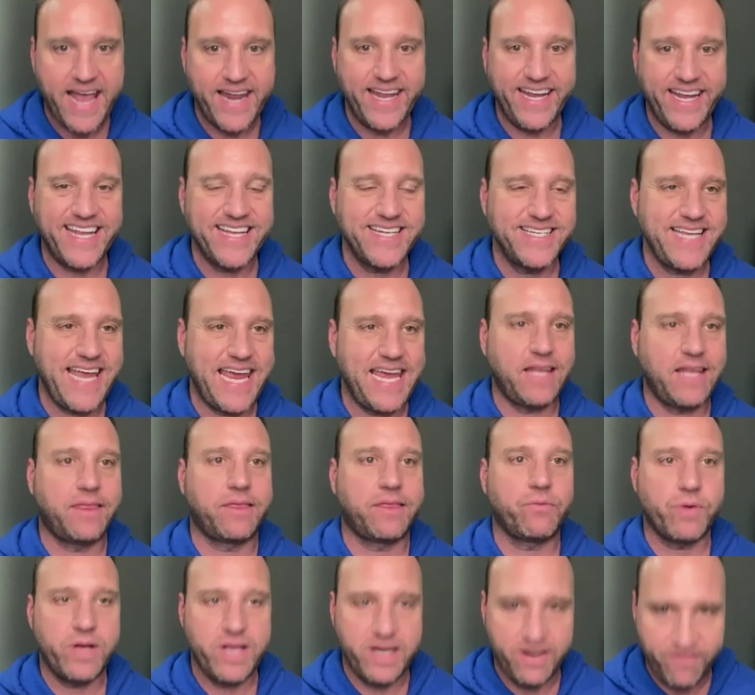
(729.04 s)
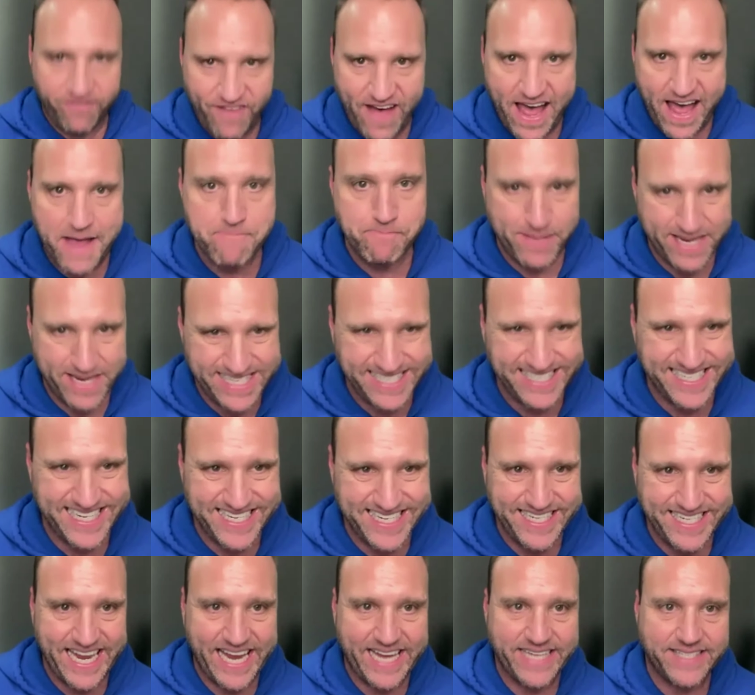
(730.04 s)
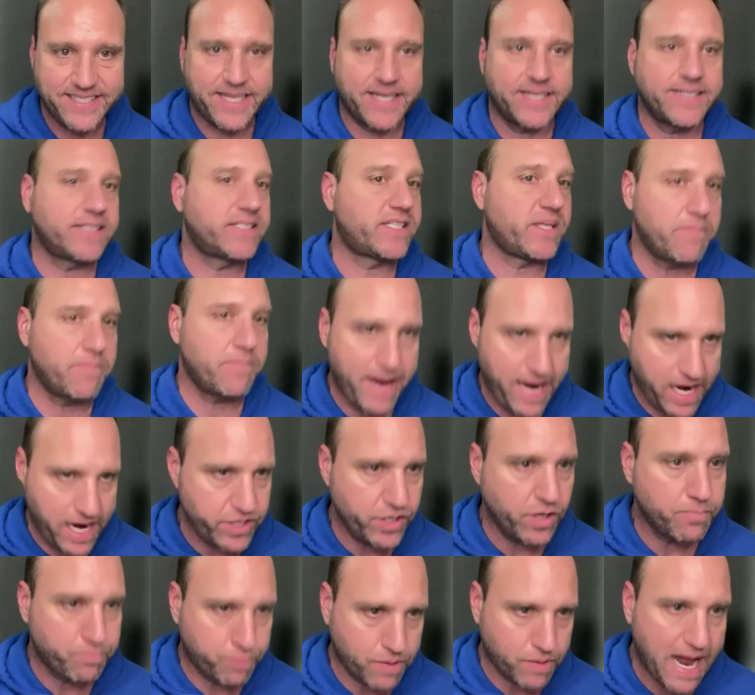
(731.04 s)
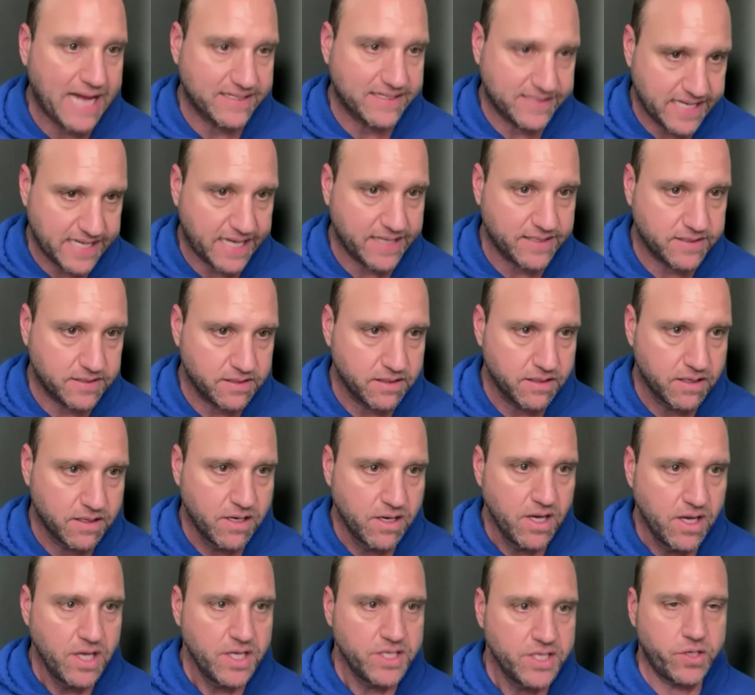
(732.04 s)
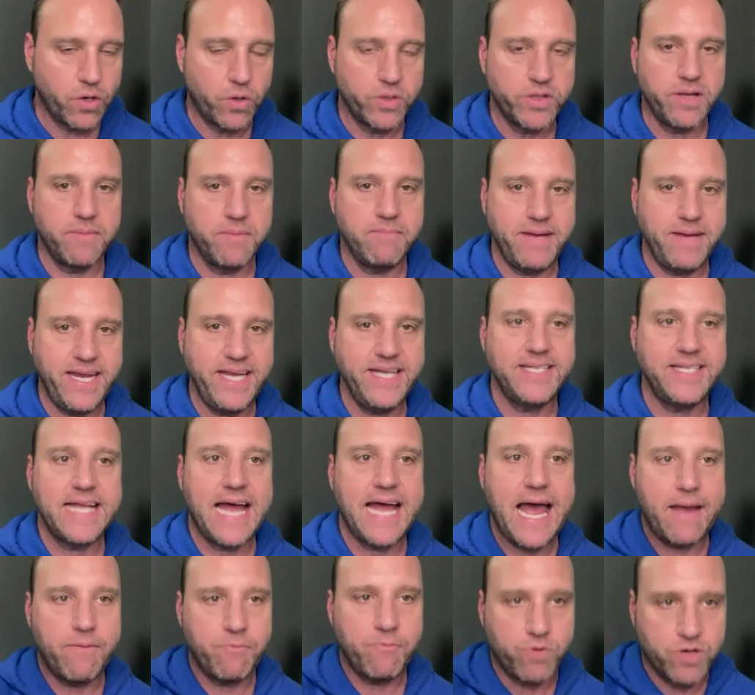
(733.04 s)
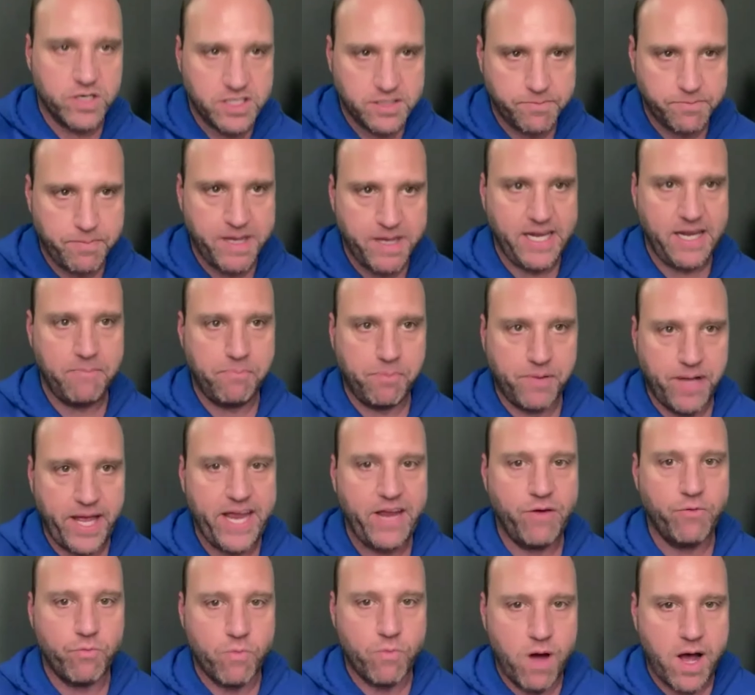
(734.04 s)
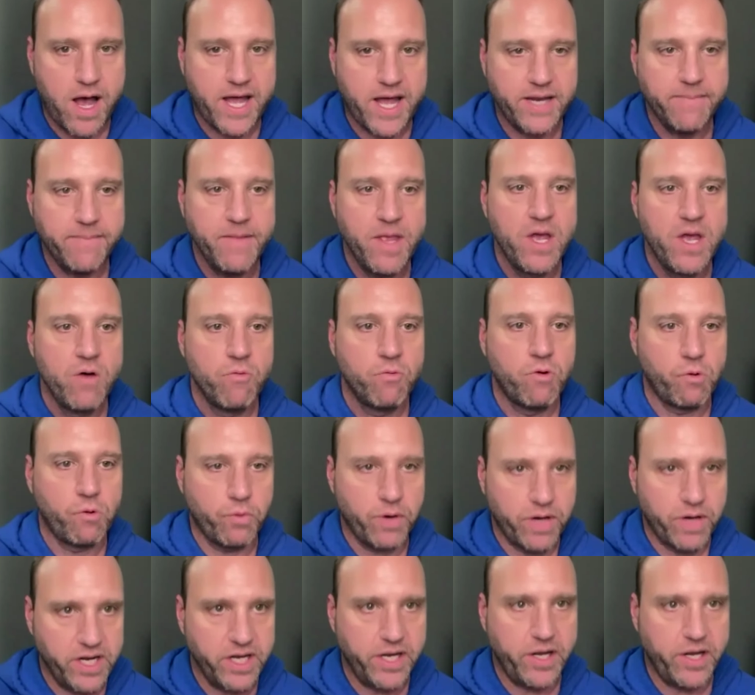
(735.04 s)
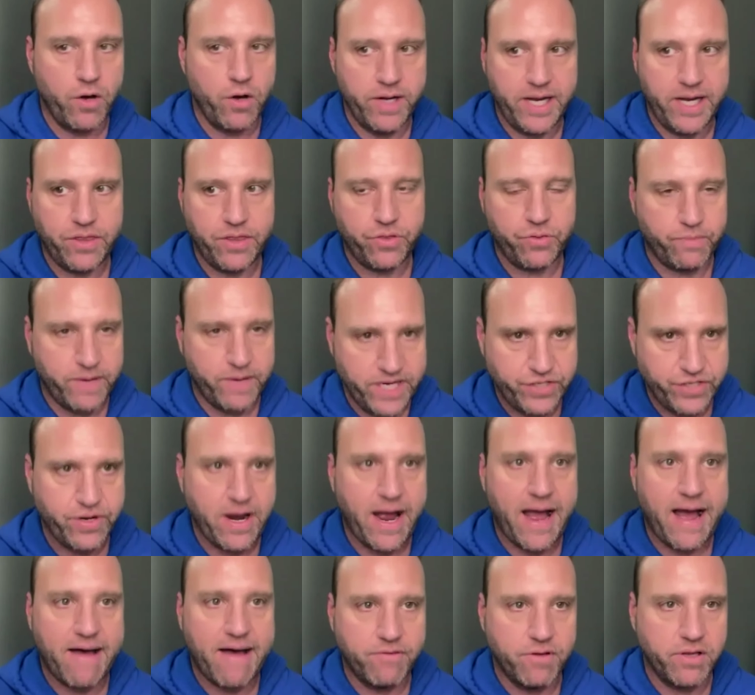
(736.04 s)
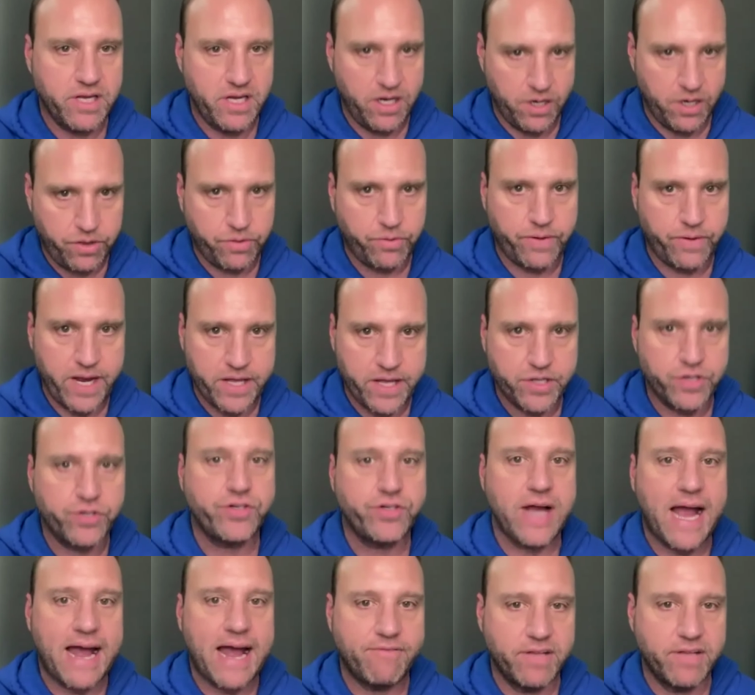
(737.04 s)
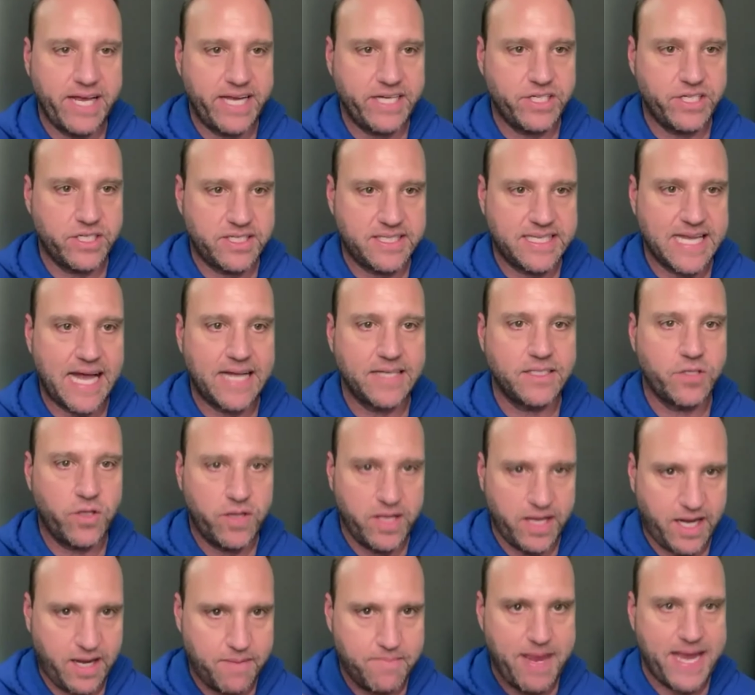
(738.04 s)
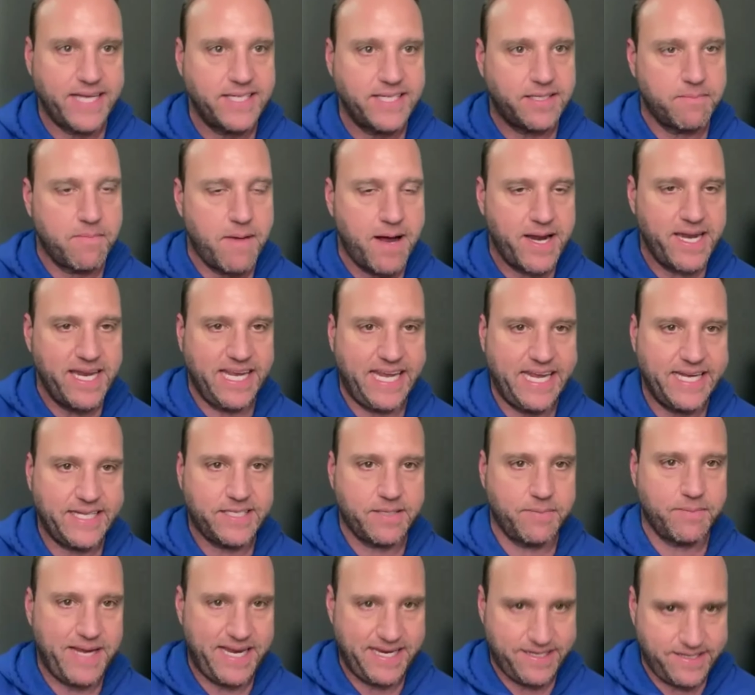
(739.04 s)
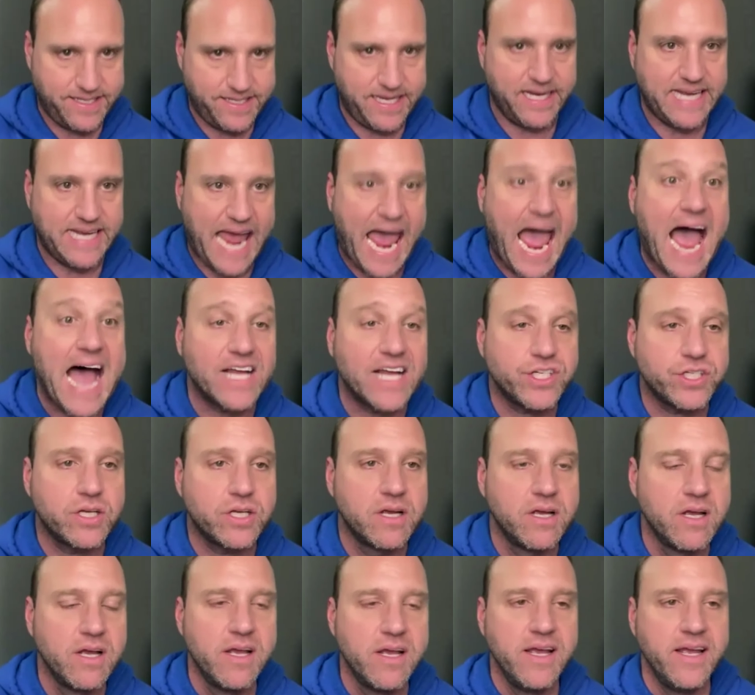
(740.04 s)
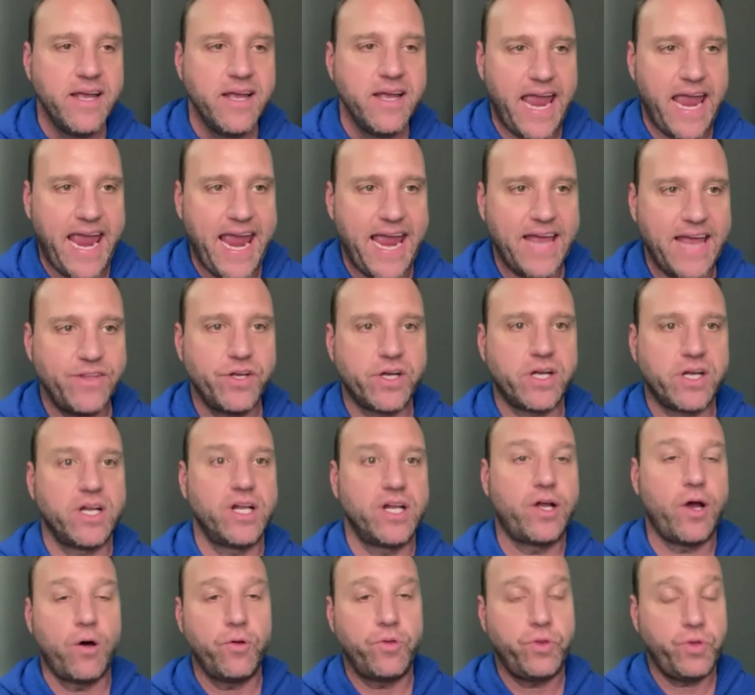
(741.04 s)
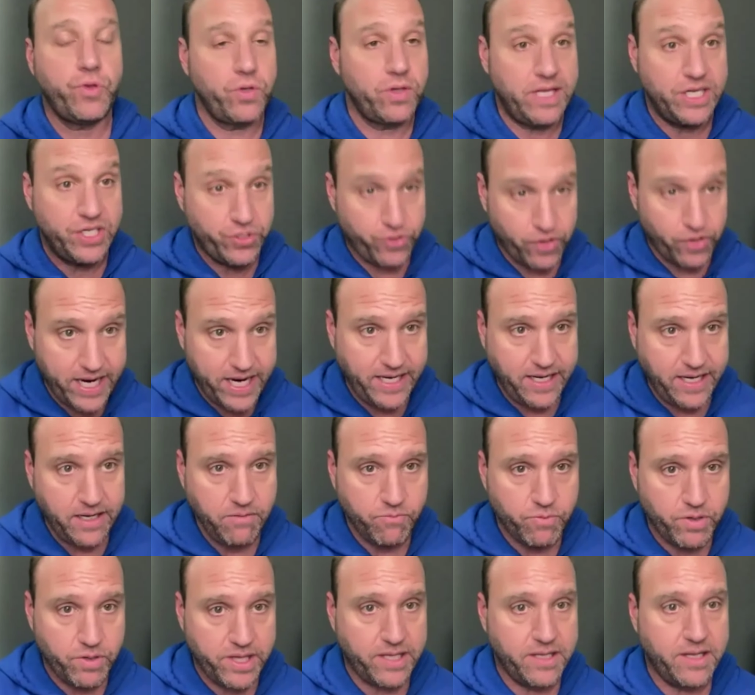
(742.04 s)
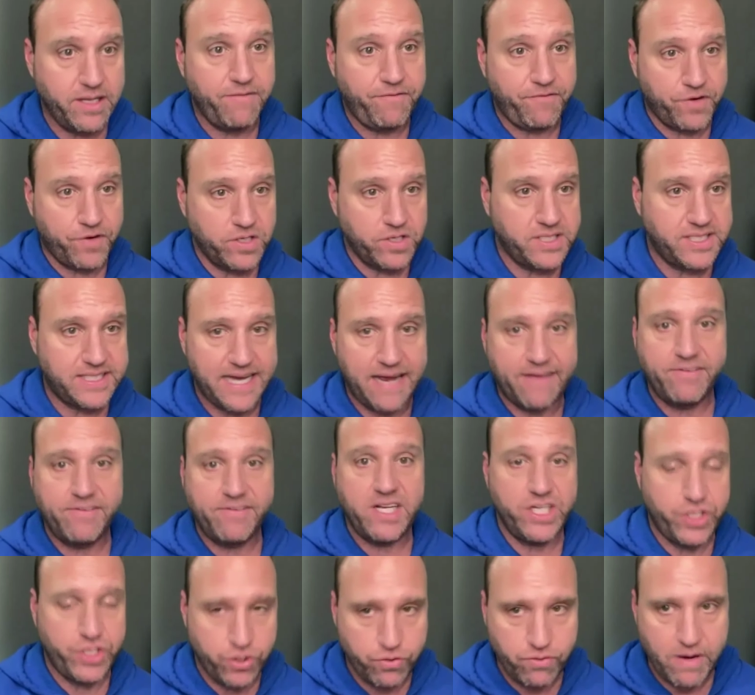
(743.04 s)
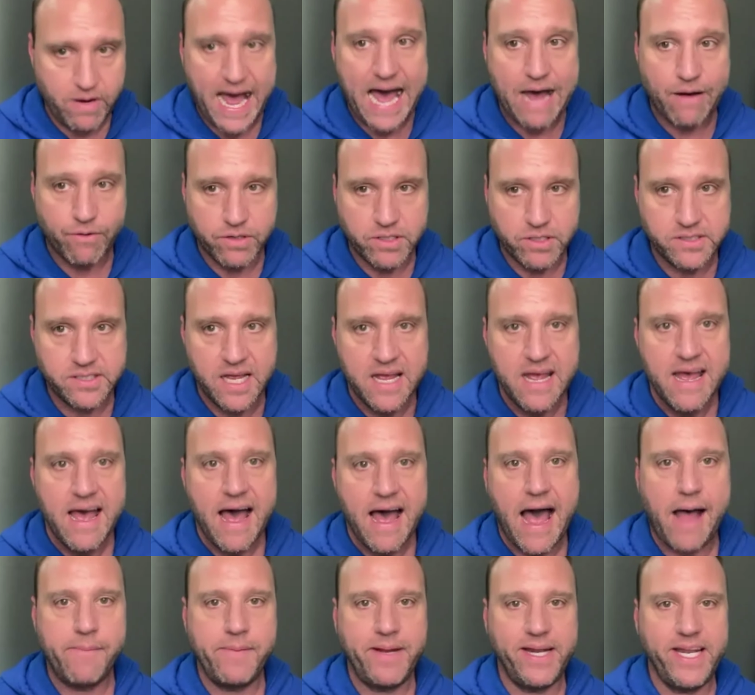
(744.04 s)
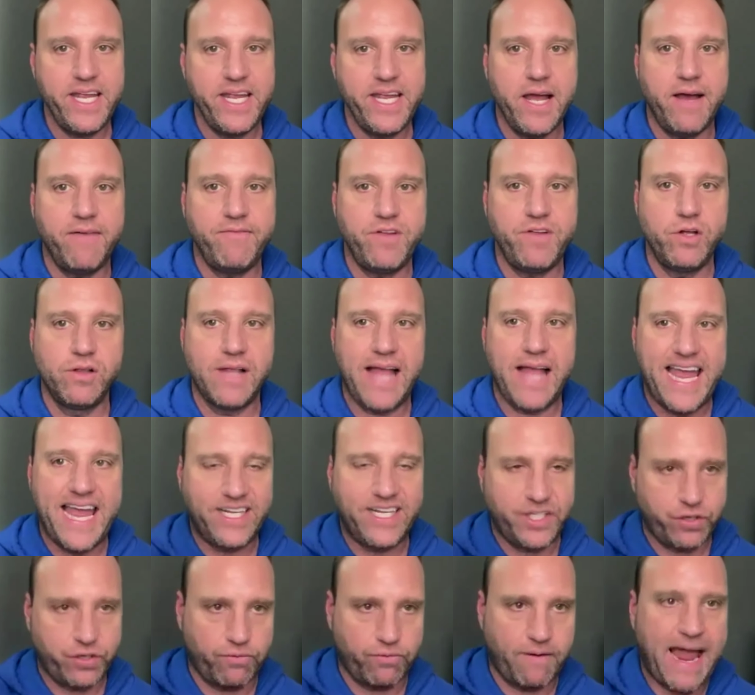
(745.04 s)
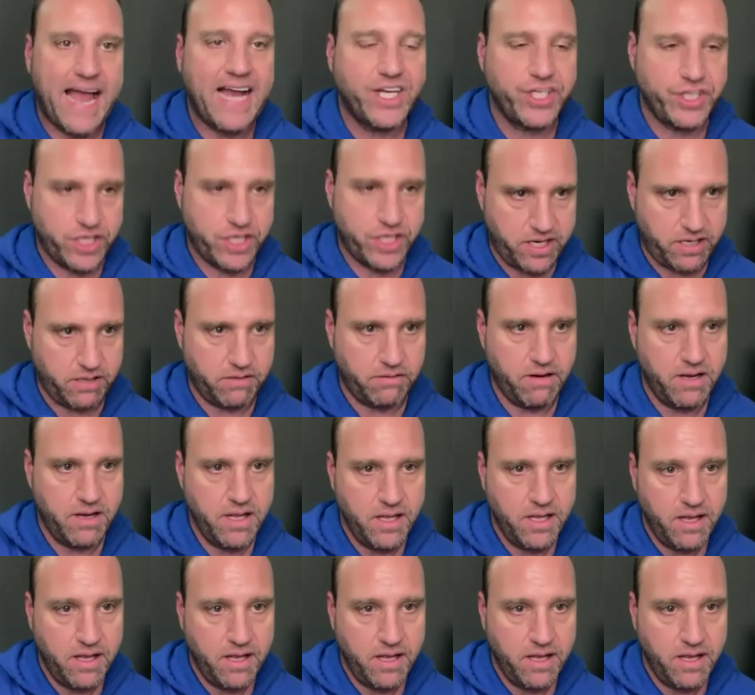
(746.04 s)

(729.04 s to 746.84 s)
And it can take 3 to 5 business days because it's a manual process. So in the meantime, we're spinning plate 1, where we're going to go get 3 other travel agents on so they can make some money, get some instant cash. And they're going to go through the training within their first 72 hours. How many of you like direction?